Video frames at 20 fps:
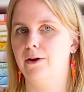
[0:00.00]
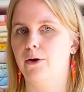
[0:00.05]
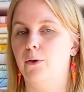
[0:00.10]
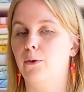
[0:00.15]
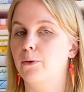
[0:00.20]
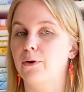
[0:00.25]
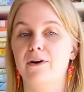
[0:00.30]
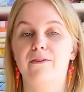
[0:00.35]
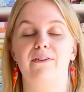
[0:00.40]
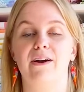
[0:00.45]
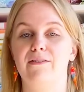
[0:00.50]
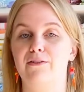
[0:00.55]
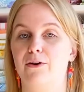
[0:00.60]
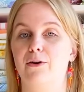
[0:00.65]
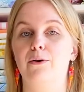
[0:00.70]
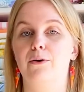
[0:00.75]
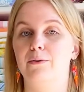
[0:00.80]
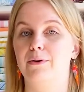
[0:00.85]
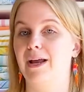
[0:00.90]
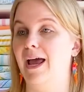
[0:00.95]
Or if I've
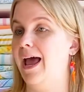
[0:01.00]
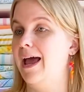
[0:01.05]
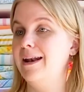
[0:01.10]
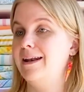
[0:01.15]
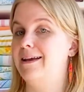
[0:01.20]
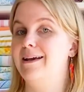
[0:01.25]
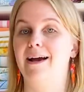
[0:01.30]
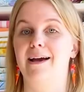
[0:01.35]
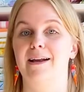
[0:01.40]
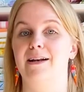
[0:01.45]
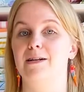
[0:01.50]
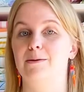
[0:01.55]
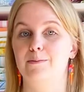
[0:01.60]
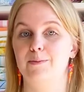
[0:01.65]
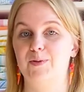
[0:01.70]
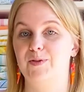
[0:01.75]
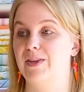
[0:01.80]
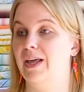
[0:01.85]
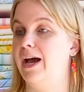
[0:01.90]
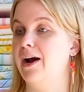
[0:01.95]
owned any
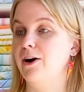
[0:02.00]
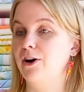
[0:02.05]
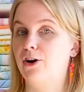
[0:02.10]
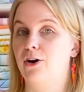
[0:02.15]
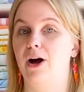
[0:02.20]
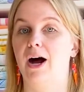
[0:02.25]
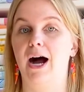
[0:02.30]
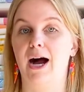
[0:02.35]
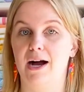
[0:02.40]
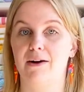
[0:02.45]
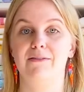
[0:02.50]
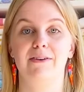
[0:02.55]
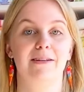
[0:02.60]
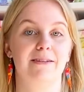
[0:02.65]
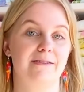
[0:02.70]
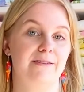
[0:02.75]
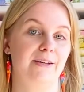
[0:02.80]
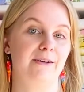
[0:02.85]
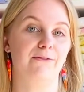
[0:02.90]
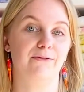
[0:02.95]
items that are
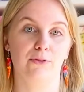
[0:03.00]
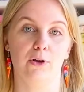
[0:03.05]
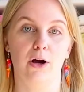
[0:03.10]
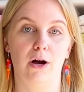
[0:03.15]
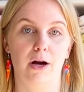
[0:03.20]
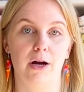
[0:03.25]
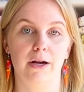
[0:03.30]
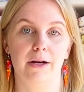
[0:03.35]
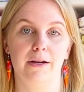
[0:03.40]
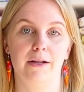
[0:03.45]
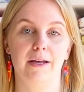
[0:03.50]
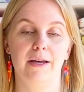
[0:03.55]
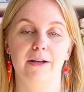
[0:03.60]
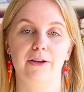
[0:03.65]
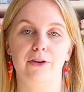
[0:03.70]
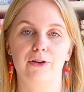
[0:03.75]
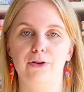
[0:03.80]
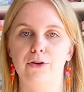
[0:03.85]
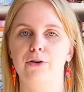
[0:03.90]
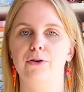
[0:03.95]
obviously flawed. Can
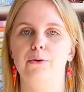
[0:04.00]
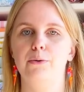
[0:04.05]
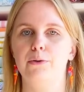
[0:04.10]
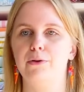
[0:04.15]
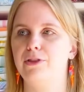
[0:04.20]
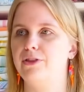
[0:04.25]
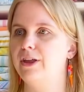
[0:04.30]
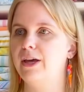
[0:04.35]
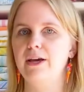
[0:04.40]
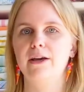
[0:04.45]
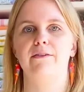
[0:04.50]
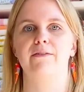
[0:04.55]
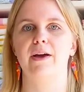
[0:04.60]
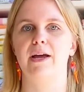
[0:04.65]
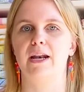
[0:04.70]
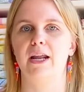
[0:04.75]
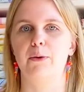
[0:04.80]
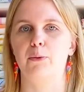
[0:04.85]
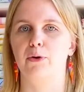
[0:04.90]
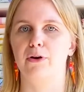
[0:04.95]
you think of
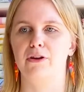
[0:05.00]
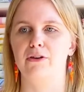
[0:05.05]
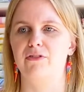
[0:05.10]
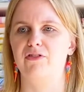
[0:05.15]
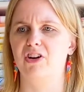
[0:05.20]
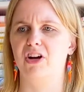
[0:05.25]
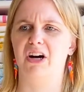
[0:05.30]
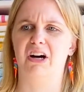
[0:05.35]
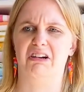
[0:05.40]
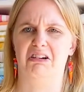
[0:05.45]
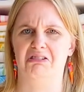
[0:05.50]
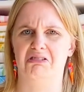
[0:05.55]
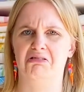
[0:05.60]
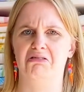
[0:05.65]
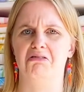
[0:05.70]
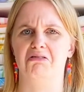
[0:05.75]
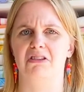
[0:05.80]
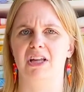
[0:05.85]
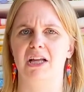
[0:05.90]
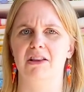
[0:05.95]
any where you've gone,
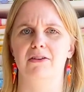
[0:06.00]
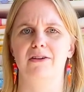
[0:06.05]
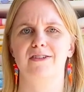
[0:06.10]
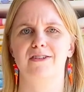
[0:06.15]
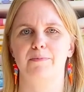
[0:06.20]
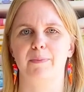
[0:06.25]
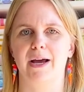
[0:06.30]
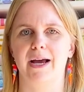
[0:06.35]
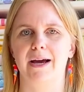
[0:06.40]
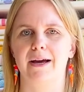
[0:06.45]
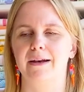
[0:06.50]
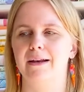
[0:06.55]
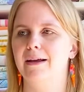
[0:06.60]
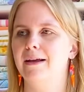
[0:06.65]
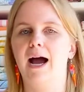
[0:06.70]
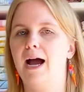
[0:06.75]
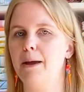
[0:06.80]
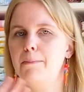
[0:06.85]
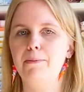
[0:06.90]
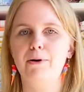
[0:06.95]
ooh, that looks bad?
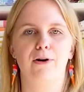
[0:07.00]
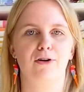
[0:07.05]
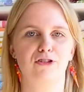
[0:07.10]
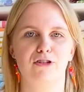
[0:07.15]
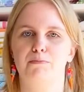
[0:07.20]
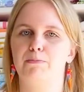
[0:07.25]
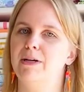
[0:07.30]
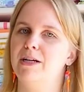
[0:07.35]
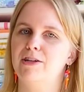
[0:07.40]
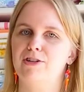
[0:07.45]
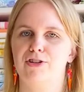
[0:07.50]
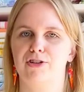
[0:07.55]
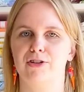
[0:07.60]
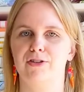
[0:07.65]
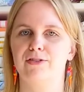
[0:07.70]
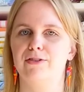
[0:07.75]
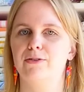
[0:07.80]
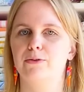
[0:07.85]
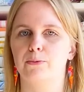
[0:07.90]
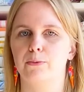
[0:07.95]
I post
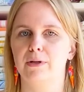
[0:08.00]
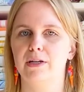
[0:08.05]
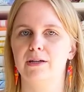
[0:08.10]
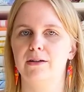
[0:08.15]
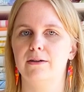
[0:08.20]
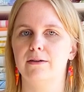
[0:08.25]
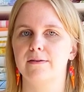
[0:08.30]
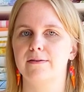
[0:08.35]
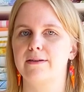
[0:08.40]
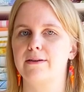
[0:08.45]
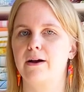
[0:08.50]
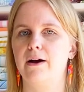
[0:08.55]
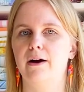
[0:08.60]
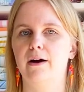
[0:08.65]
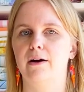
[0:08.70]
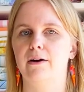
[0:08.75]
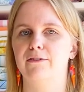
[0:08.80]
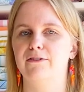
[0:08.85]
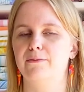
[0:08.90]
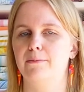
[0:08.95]
pictures and reels
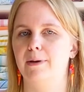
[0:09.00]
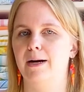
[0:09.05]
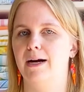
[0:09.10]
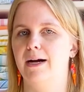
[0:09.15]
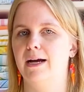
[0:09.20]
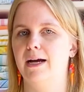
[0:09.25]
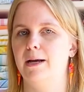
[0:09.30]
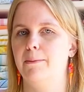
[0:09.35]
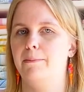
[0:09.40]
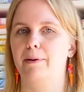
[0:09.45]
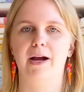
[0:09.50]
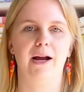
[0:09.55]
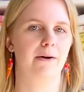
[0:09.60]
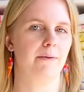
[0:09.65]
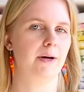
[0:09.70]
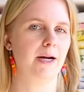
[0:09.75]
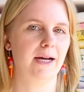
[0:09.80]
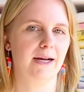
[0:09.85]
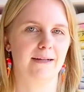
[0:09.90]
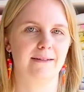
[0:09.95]
of my
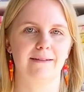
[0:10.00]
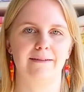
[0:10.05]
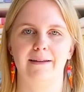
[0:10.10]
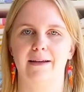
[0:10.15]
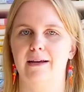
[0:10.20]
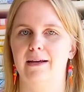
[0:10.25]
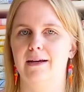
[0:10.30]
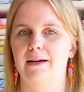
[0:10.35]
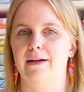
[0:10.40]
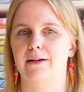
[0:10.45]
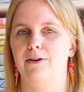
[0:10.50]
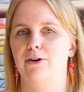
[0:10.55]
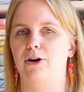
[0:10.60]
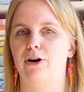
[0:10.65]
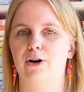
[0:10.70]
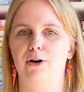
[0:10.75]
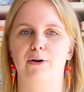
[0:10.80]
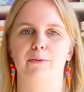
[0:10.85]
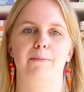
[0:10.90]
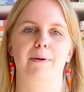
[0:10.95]
Pyrex and
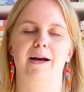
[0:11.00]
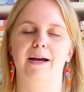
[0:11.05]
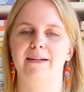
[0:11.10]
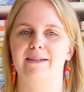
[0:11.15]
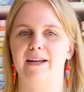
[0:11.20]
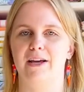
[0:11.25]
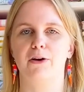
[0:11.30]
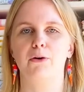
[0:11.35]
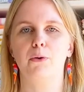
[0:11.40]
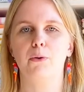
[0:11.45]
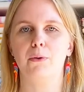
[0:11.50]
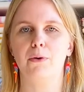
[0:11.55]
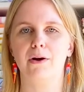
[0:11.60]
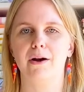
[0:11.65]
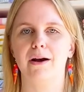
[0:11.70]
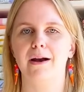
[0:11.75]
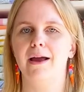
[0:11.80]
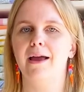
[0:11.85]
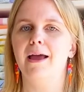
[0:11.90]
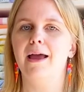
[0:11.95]
all my decor,